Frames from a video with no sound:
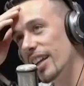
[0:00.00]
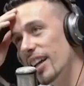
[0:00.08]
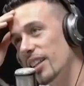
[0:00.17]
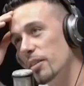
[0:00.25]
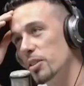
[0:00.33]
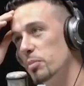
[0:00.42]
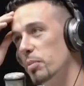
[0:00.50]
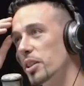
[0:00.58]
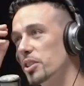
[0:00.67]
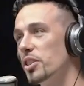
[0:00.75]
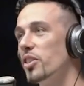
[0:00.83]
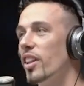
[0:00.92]
hella just
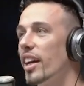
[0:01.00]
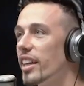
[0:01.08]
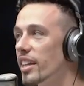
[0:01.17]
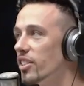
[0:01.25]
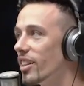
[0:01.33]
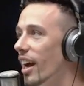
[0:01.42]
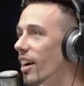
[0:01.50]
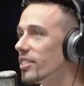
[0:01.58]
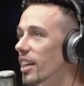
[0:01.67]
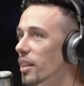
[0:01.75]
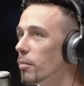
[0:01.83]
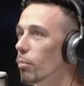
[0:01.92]
picture you like in your house,
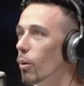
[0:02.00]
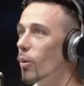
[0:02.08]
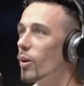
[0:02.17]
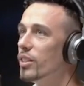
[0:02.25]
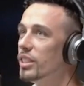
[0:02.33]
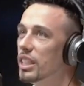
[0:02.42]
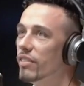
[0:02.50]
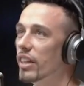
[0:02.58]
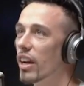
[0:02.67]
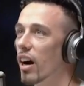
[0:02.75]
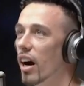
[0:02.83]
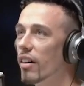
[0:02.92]
hella bored,
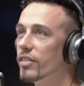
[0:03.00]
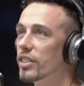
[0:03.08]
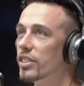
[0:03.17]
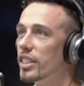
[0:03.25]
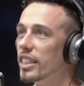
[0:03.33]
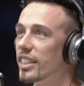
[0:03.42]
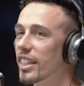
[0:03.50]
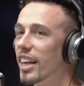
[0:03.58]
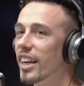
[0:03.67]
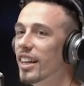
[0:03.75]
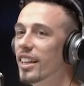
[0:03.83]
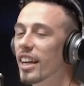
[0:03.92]
TV off, just sitting
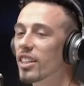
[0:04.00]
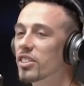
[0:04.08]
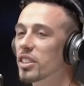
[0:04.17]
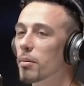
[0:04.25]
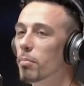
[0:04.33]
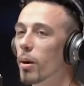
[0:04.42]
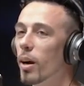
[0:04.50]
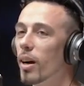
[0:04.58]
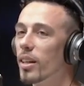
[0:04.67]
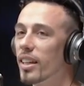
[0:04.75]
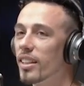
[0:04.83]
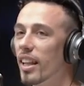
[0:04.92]
there, and you see a
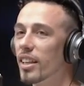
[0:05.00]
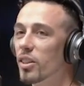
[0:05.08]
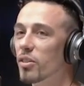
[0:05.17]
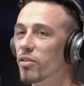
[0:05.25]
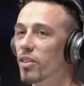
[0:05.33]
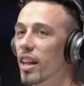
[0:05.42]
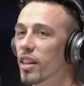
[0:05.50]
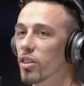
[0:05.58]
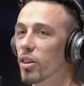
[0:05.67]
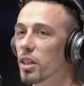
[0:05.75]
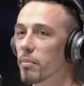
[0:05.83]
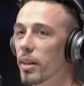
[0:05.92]
bug, and like you for like
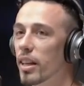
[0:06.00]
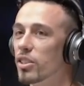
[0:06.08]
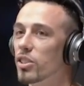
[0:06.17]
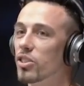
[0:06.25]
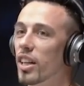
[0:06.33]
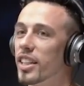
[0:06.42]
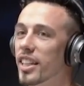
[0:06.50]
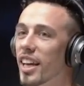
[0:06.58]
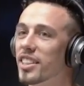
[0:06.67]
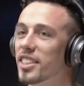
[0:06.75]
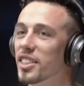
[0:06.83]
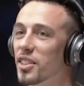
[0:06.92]
30 minutes, you're trying to
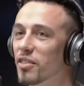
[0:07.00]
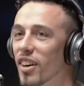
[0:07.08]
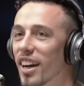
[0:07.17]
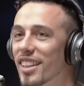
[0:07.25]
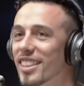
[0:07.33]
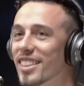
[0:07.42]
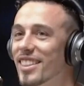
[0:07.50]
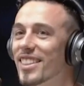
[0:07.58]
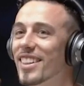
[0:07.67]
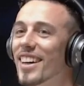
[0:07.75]
catch it, and you finally do.